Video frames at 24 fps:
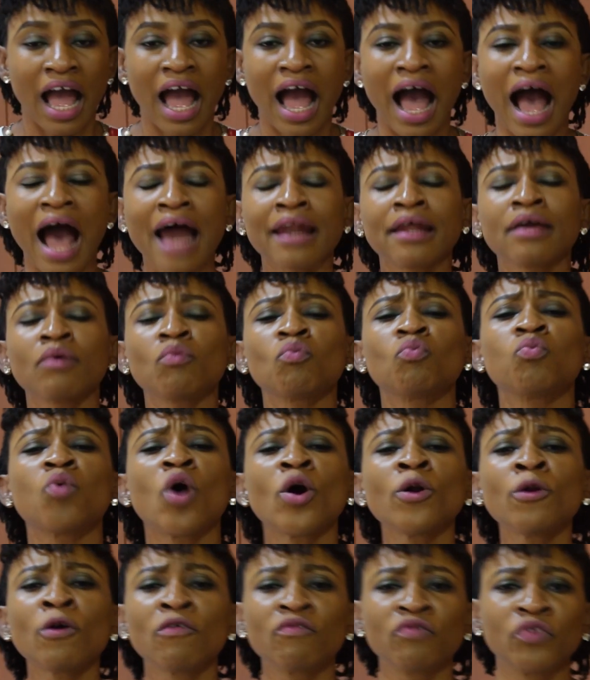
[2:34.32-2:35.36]
And in
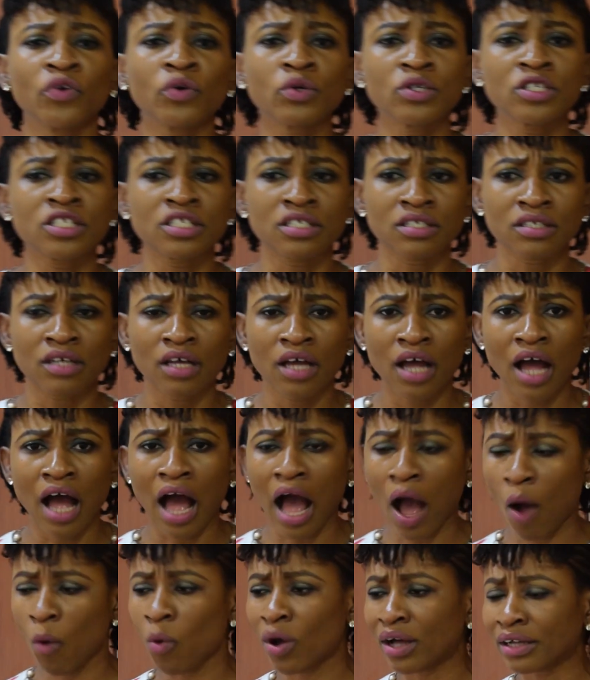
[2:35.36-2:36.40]
one of those
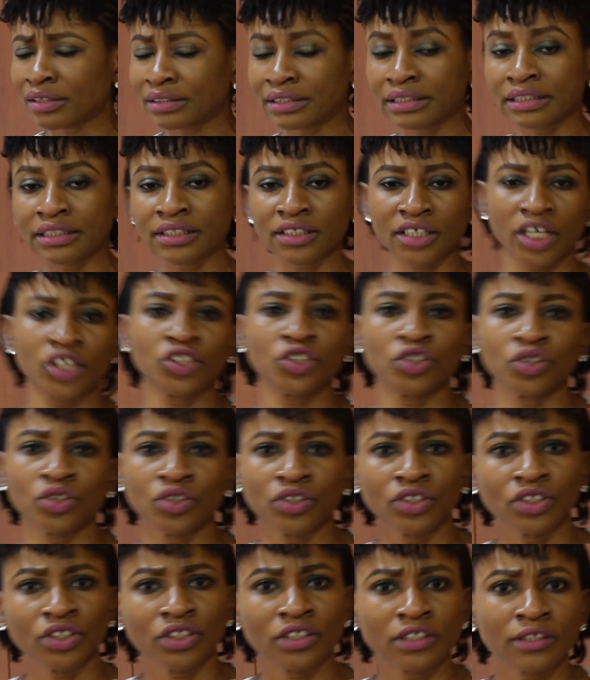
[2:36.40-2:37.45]
our
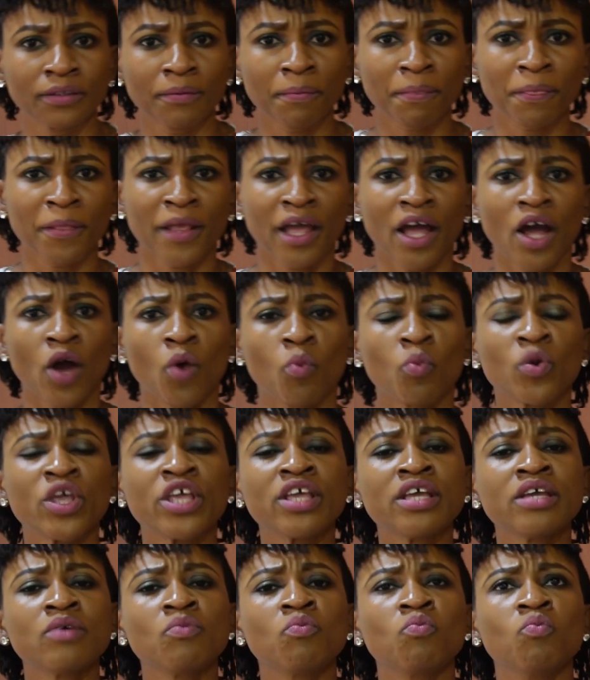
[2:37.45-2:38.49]
sessions,
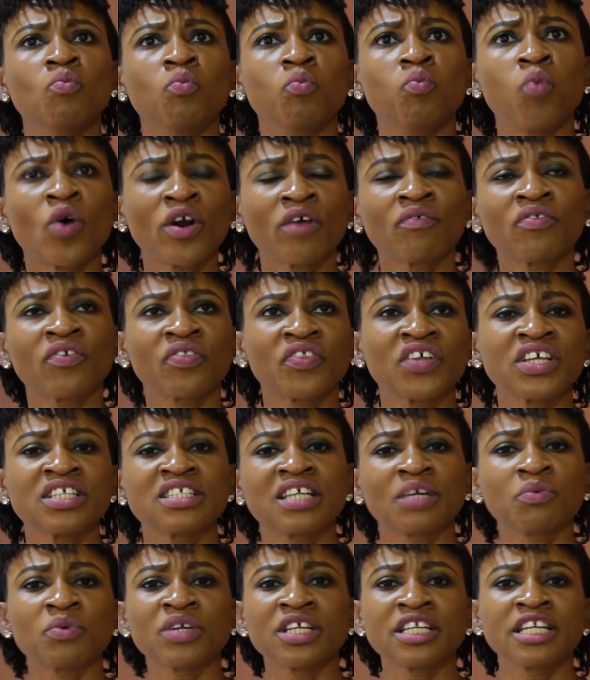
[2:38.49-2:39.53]
one of the things
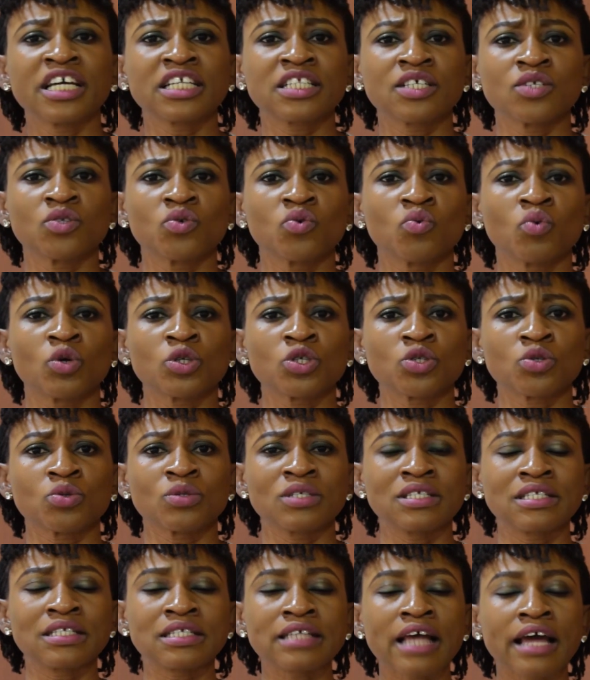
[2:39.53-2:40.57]
that we needed to do was to
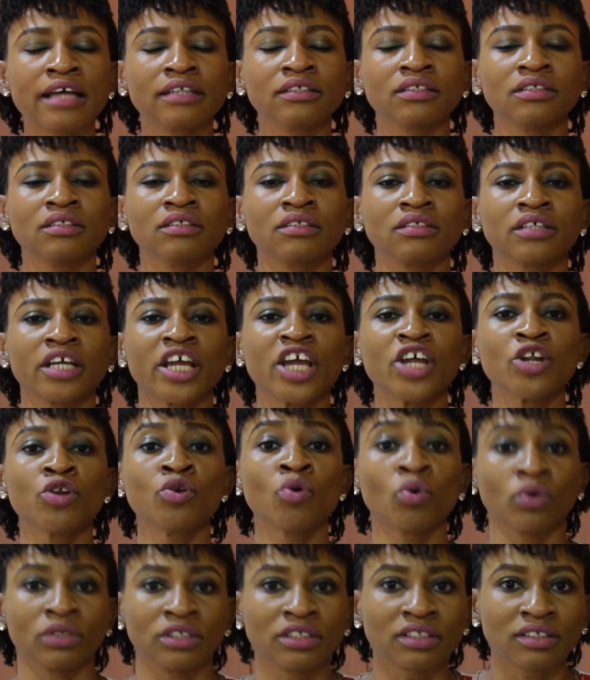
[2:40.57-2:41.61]
send a
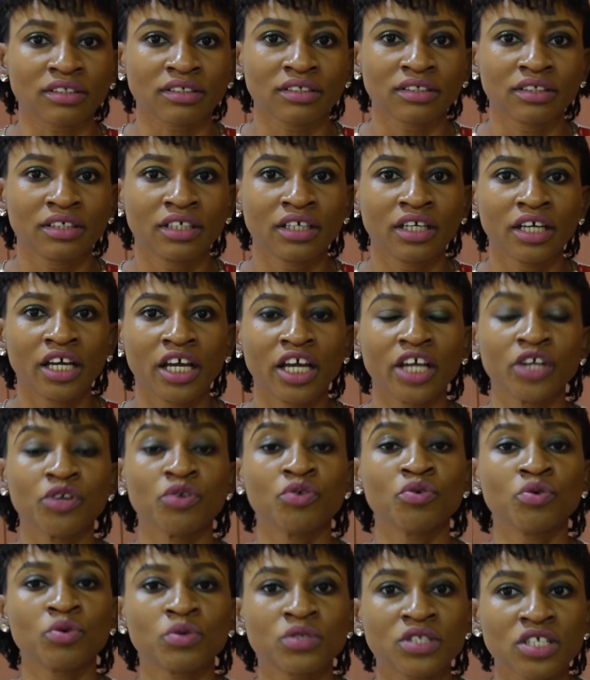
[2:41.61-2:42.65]
note
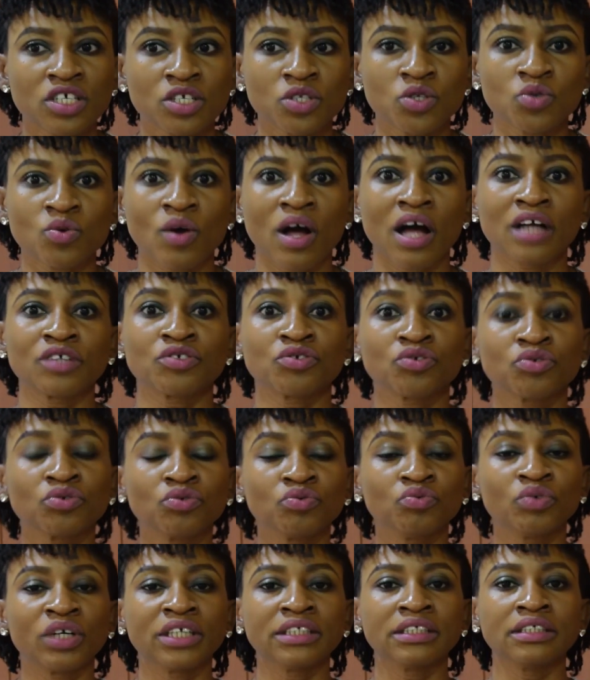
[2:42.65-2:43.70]
into our
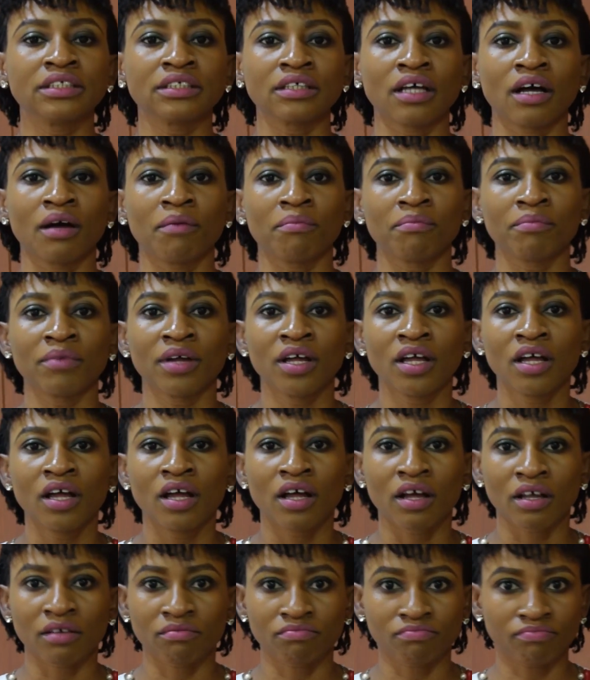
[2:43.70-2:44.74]
children's
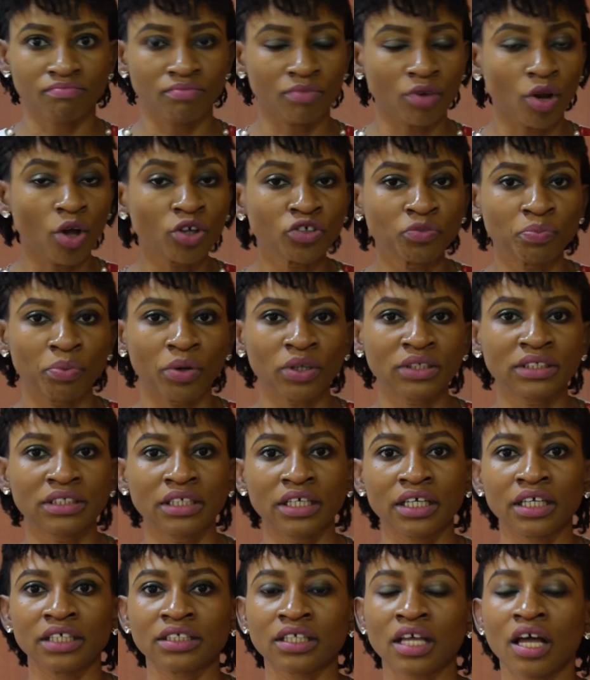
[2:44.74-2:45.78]
lunch
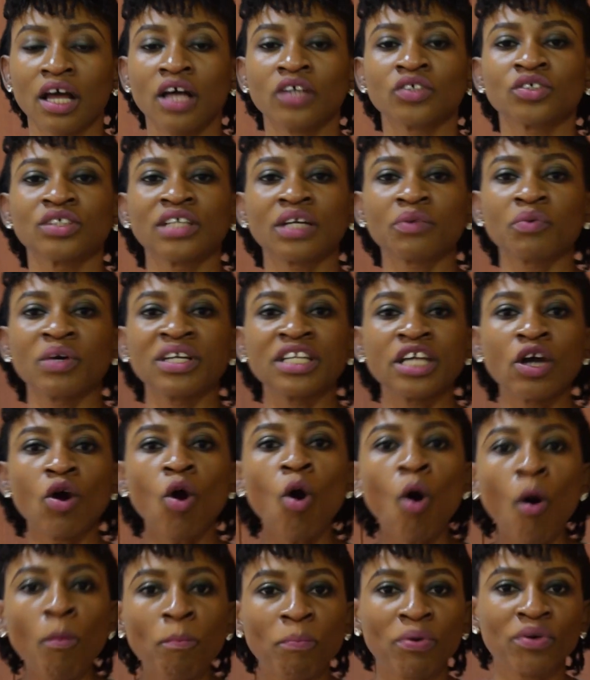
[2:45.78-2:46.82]
boxes, so that when they
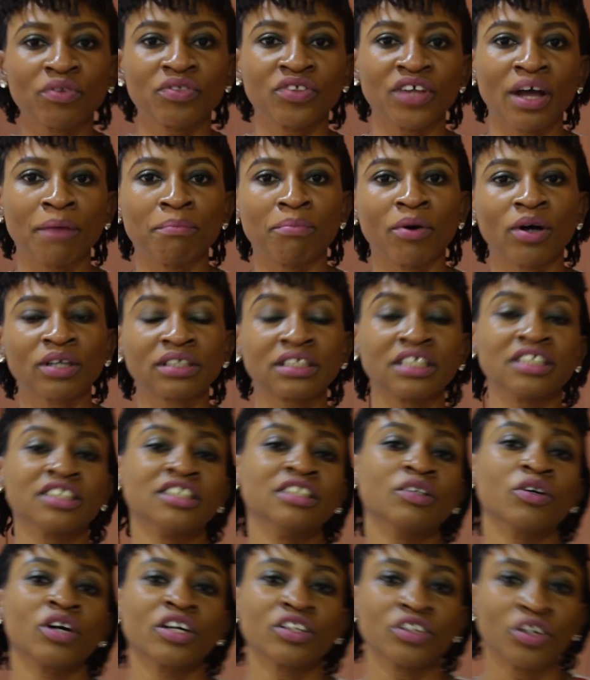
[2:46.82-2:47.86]
open their boxes,
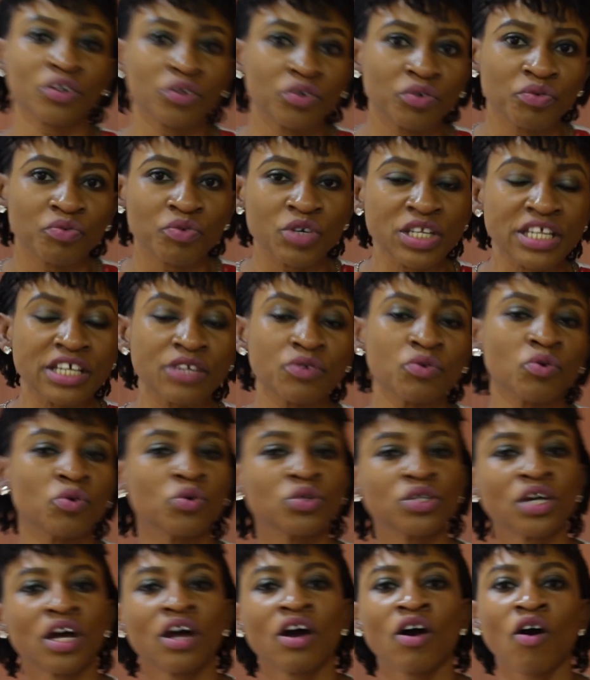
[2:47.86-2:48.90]
they're going to read a
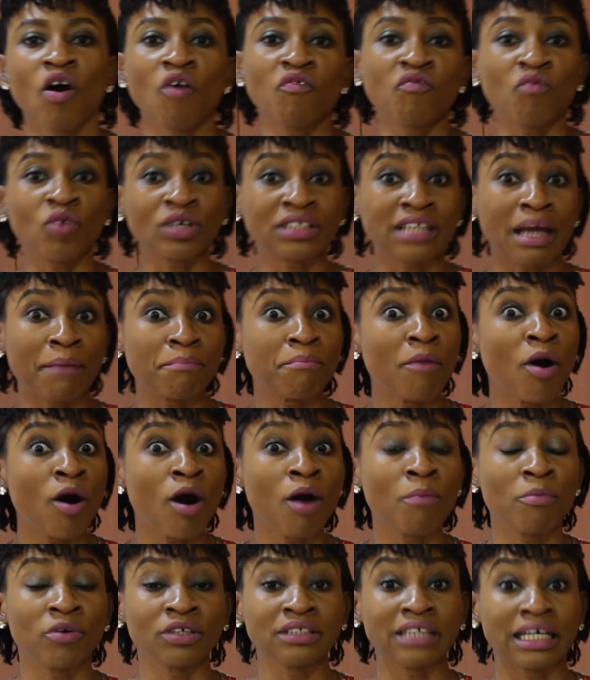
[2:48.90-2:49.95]
note of what their
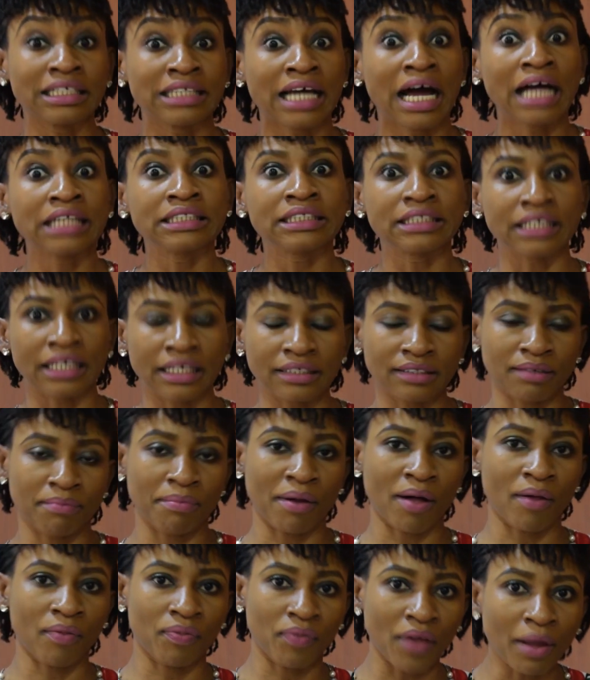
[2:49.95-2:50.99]
mom or their dad says
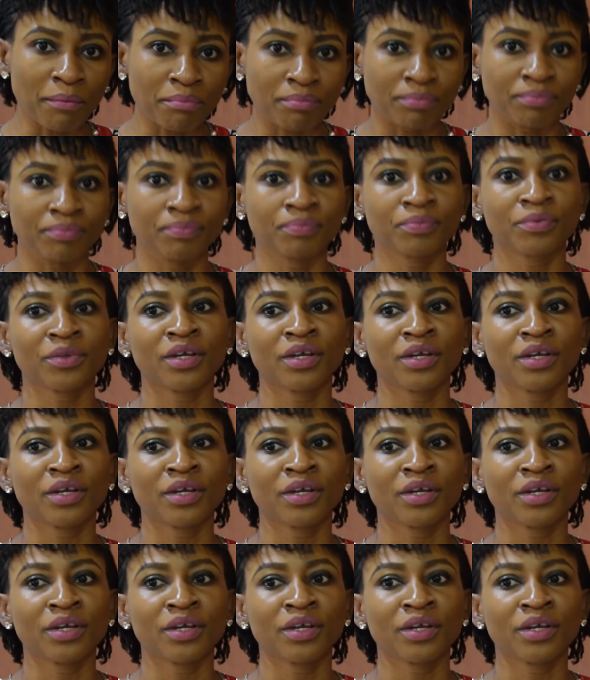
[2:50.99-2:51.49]
about them.